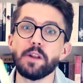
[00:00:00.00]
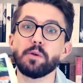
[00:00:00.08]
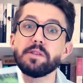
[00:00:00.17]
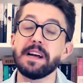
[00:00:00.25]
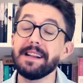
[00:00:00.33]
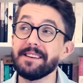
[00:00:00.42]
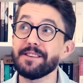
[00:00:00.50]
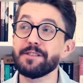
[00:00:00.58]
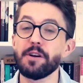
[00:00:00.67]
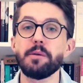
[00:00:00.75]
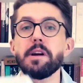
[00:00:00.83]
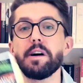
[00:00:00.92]
to tell the
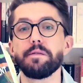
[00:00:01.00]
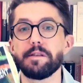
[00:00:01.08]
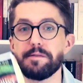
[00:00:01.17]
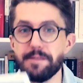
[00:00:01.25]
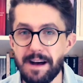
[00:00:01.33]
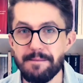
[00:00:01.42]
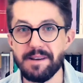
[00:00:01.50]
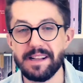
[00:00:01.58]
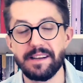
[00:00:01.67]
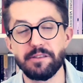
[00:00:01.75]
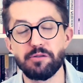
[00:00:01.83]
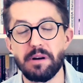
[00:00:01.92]
story of a
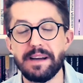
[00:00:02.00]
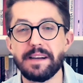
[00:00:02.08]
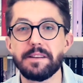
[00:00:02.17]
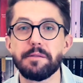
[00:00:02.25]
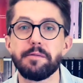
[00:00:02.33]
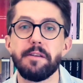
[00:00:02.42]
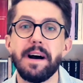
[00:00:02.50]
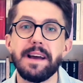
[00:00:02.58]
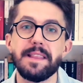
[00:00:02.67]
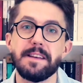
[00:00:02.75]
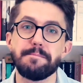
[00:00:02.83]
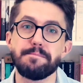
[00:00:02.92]
family trying to
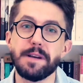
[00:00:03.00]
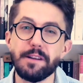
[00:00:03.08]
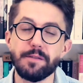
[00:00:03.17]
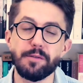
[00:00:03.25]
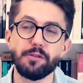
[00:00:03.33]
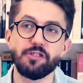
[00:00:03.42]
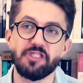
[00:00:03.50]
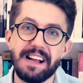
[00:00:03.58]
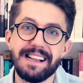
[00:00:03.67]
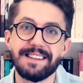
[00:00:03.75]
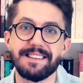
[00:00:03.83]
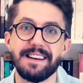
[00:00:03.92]
find a peaceful
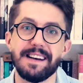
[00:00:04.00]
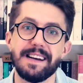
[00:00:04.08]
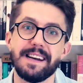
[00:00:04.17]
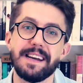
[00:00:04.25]
shelter